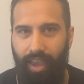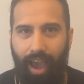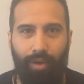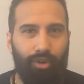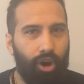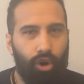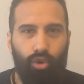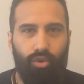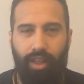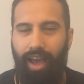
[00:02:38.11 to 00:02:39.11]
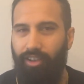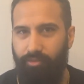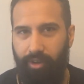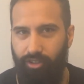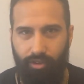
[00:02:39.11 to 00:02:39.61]
Our whole
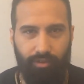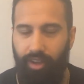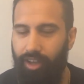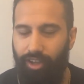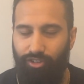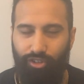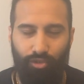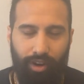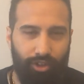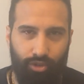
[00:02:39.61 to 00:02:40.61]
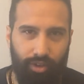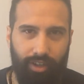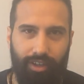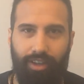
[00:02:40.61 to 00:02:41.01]
aspect of surrendering